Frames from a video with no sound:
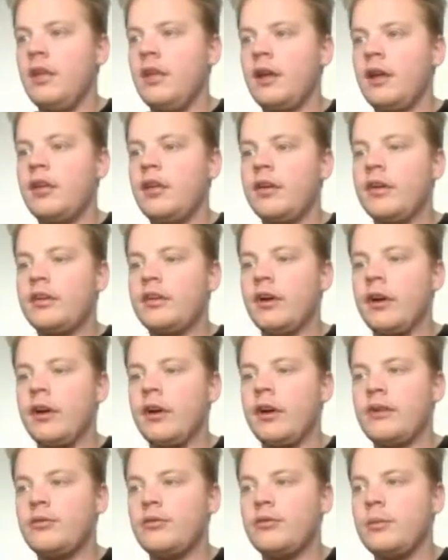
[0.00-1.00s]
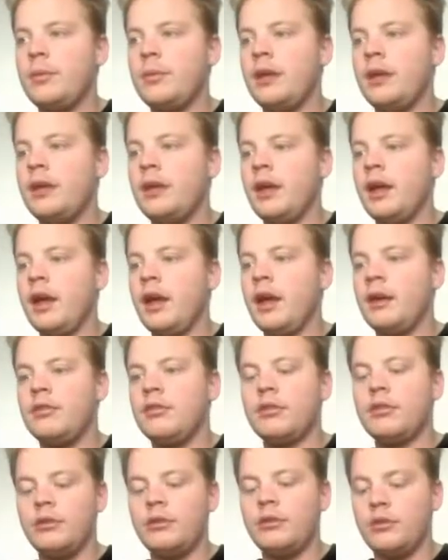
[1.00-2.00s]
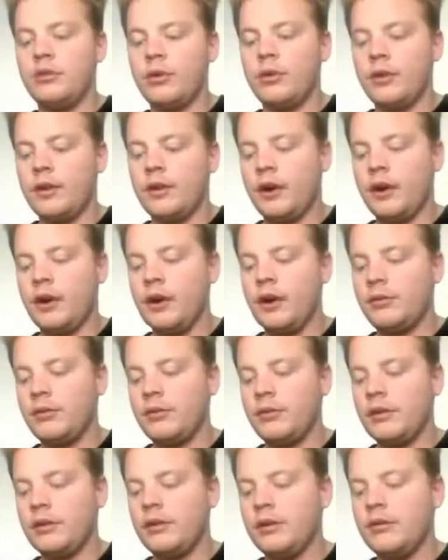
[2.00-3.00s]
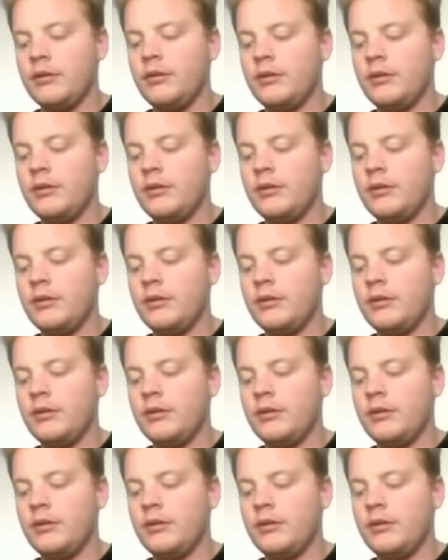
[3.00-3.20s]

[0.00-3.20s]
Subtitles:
They click to RSVP and to join the conference.